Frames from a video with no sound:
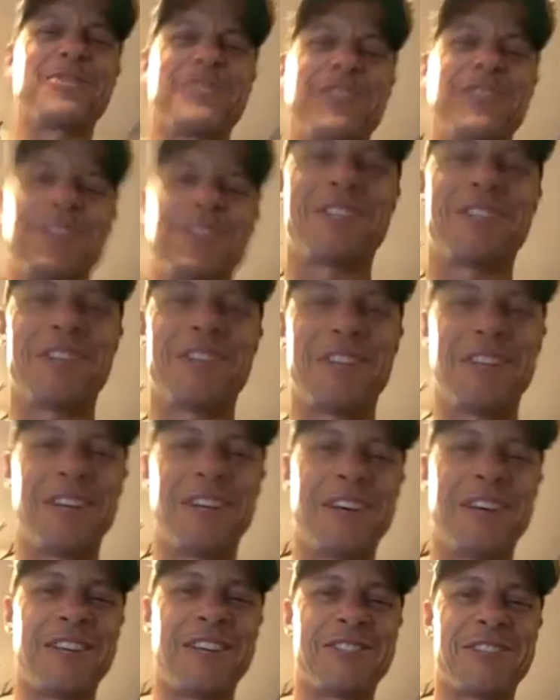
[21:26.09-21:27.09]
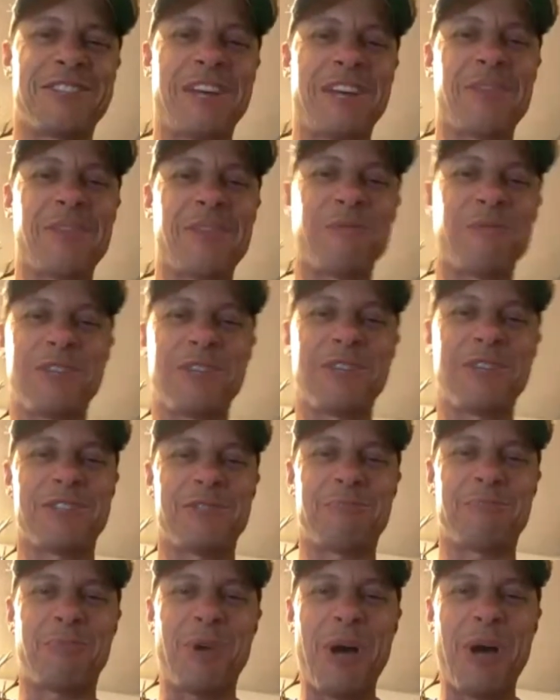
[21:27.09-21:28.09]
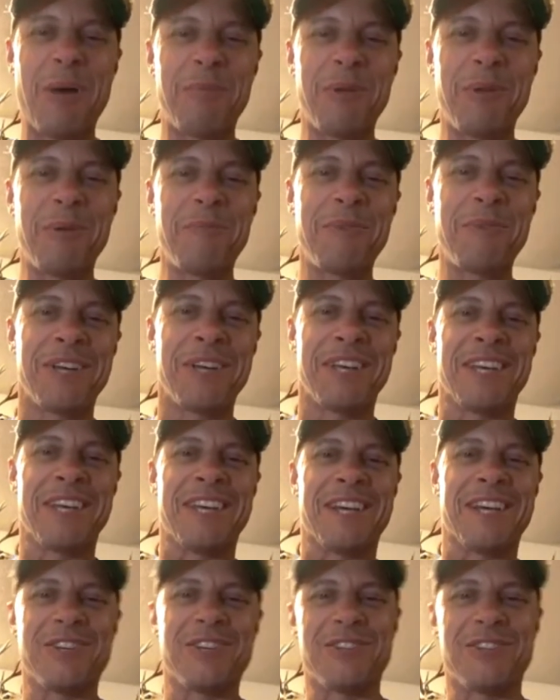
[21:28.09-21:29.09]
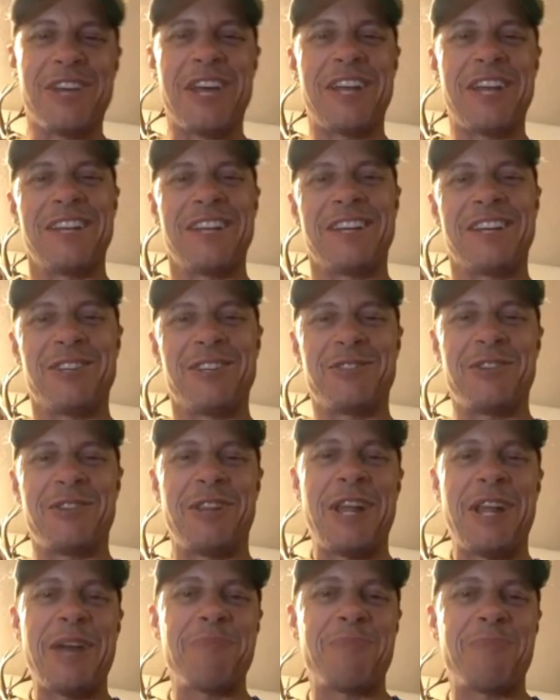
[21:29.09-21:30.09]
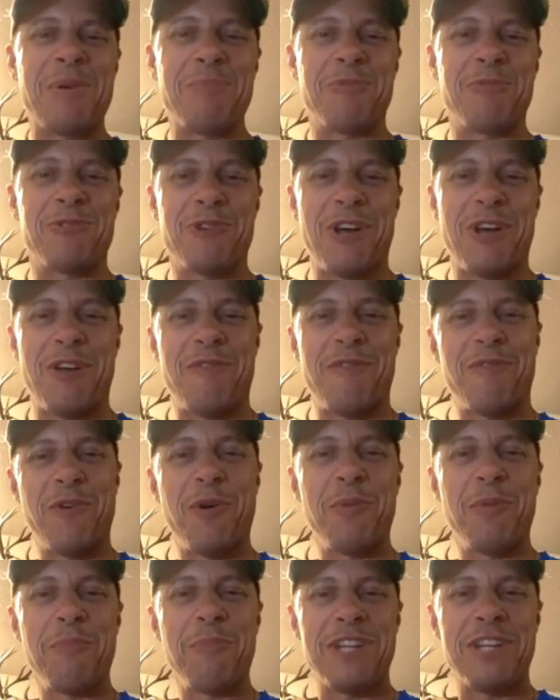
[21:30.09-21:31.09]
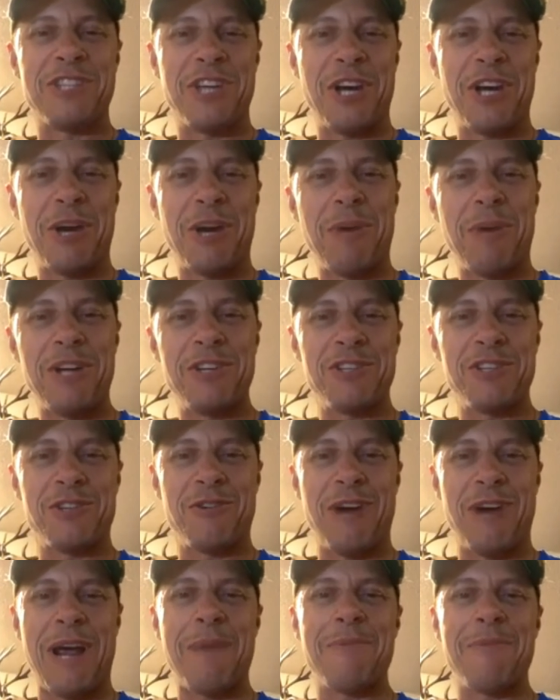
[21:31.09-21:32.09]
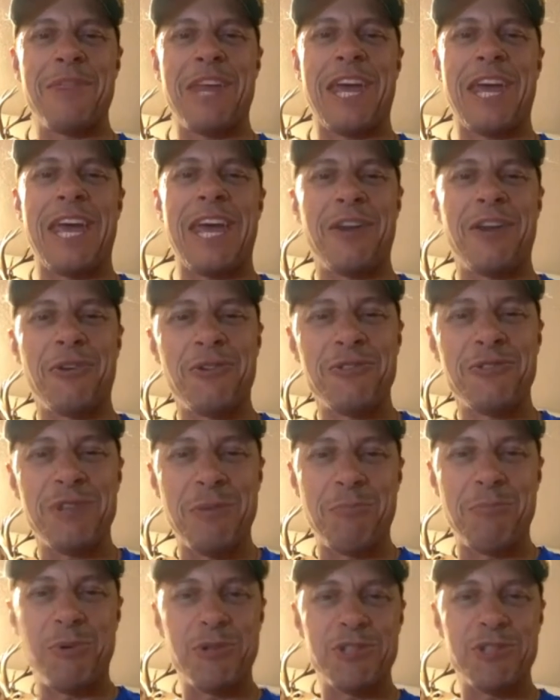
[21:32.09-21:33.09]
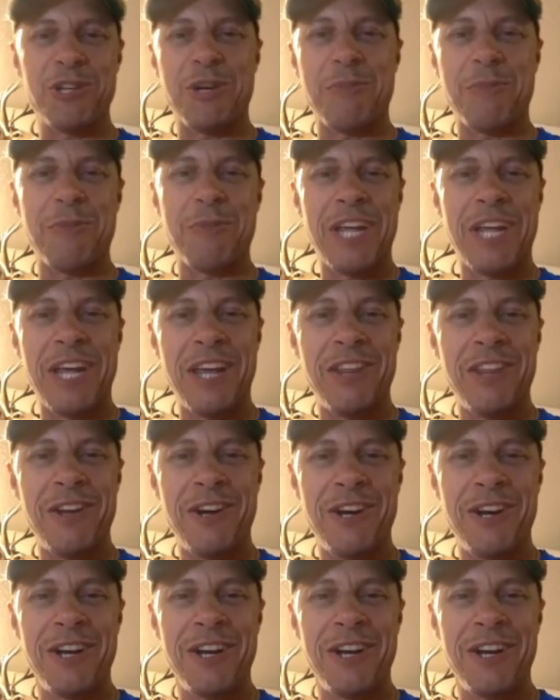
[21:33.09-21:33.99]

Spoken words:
wasn't Southwest's problem, because a lot of people try to fold my chair by just grabbing the handles and pushing them together.